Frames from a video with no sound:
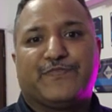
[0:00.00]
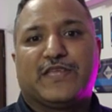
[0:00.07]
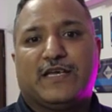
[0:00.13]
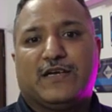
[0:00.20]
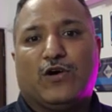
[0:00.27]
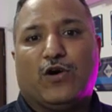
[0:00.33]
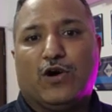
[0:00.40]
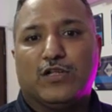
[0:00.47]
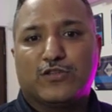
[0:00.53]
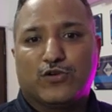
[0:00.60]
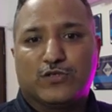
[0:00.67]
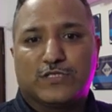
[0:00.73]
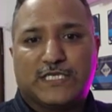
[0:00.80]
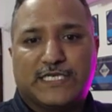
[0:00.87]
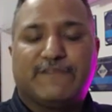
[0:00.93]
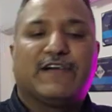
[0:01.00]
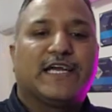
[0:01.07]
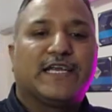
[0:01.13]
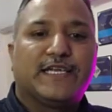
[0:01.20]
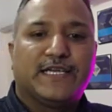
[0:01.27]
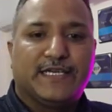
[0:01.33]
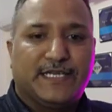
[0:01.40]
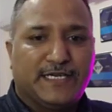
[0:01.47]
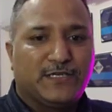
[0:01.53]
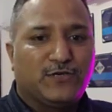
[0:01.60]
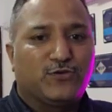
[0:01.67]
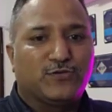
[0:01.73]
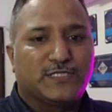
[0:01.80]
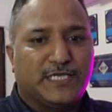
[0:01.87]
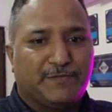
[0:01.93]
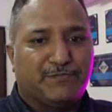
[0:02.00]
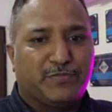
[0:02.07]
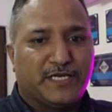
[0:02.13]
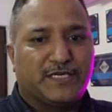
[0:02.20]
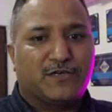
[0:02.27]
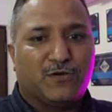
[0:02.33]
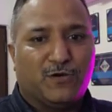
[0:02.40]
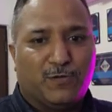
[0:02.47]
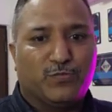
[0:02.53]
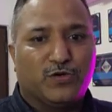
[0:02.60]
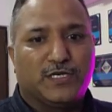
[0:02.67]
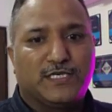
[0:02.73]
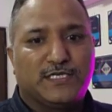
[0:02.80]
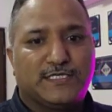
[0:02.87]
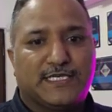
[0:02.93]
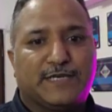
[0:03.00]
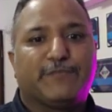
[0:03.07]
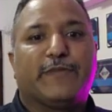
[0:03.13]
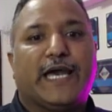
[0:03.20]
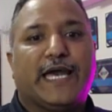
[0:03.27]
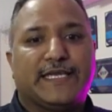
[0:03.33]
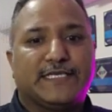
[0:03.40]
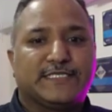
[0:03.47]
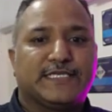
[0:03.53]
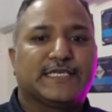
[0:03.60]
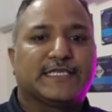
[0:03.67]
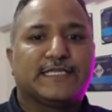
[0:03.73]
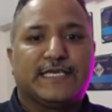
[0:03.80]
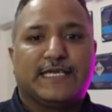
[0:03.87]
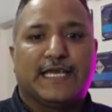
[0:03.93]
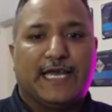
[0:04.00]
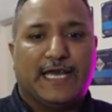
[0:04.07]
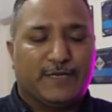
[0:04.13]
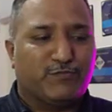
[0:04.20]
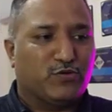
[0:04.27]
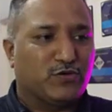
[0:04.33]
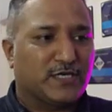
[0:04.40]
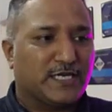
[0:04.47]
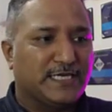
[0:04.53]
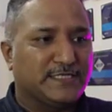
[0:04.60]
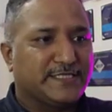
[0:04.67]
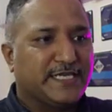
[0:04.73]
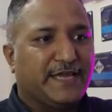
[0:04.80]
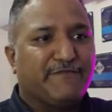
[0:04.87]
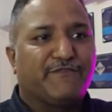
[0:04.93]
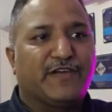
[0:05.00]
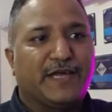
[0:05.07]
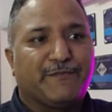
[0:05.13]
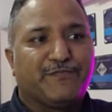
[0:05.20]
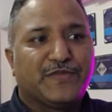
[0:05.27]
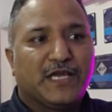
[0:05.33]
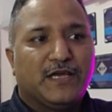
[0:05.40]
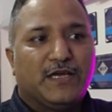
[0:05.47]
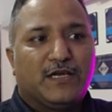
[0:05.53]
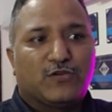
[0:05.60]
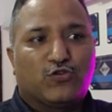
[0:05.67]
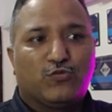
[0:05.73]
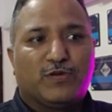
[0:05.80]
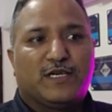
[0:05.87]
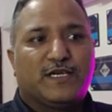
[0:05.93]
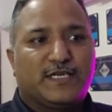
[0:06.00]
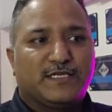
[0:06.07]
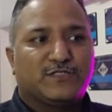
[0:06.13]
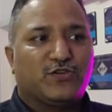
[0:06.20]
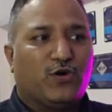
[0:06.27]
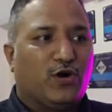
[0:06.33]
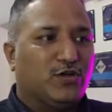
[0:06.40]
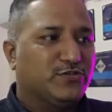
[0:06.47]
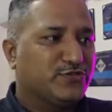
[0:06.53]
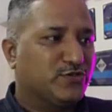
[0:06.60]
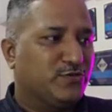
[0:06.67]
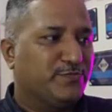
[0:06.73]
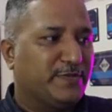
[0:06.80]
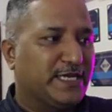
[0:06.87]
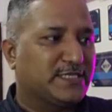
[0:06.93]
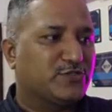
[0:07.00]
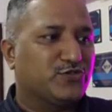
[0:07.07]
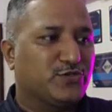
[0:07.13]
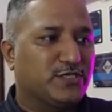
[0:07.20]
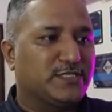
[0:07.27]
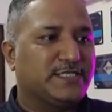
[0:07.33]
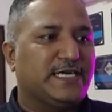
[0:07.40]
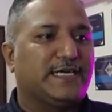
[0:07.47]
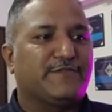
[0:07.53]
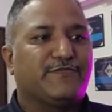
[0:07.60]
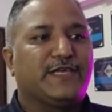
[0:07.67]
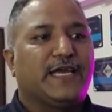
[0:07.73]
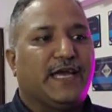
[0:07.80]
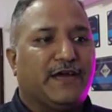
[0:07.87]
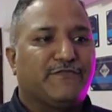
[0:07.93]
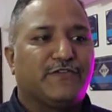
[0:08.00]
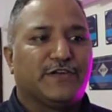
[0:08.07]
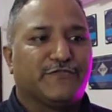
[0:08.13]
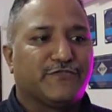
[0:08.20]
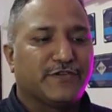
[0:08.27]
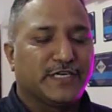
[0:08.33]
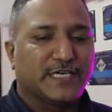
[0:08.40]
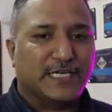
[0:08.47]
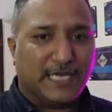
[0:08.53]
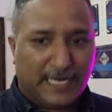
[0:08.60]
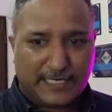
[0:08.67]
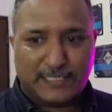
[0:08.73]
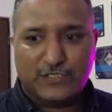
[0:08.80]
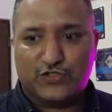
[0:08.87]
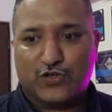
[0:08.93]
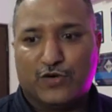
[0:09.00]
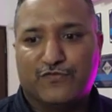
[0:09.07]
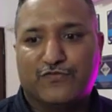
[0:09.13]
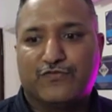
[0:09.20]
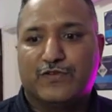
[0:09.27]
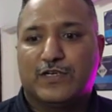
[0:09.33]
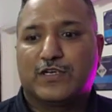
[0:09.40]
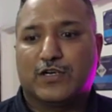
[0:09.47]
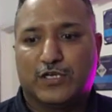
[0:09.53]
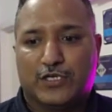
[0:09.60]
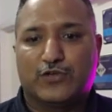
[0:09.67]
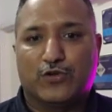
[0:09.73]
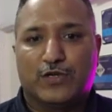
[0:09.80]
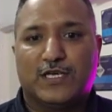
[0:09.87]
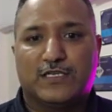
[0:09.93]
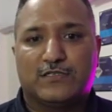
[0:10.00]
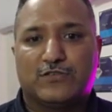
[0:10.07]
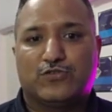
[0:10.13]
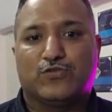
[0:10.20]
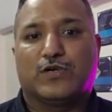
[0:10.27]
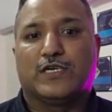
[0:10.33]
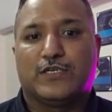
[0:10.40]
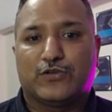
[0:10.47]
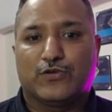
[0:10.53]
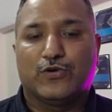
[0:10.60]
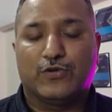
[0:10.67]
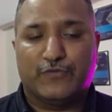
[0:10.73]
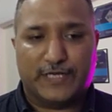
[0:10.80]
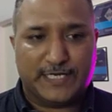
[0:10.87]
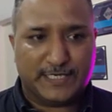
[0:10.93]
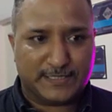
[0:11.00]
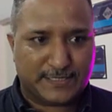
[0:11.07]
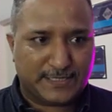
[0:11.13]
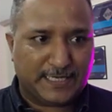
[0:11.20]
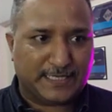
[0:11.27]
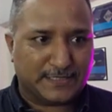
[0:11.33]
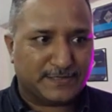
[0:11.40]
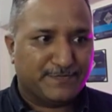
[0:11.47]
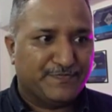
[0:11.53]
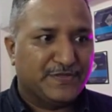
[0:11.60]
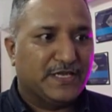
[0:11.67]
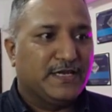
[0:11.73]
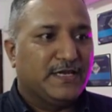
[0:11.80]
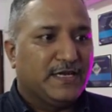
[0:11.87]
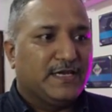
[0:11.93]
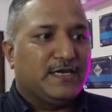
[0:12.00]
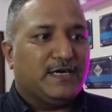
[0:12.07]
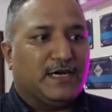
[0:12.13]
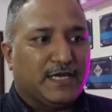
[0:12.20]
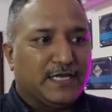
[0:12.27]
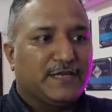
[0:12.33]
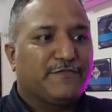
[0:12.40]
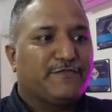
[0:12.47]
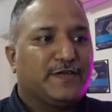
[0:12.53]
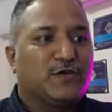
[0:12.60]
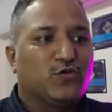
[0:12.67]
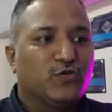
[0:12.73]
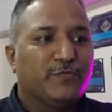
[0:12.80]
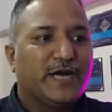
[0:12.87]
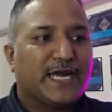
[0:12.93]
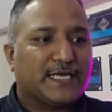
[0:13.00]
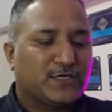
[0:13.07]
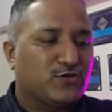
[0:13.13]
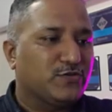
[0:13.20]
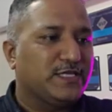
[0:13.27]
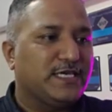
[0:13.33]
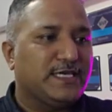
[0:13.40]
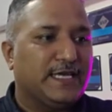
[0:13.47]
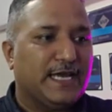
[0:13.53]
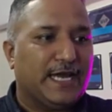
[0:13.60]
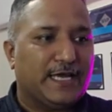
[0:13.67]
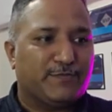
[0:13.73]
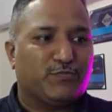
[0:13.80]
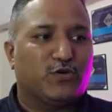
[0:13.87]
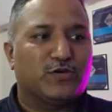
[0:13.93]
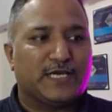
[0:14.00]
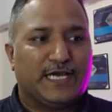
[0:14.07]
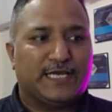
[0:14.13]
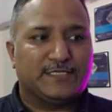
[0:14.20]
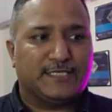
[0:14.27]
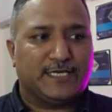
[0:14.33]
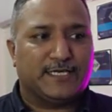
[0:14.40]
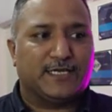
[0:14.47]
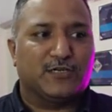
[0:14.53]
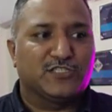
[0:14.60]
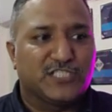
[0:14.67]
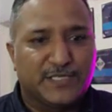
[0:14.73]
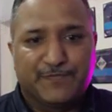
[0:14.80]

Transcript: all those are divided into separate components in managing the airport. And same way, Kubernetes also makes sure that we have different kinds of controllers to control various things. Again, if we go back to the airport as an analogy,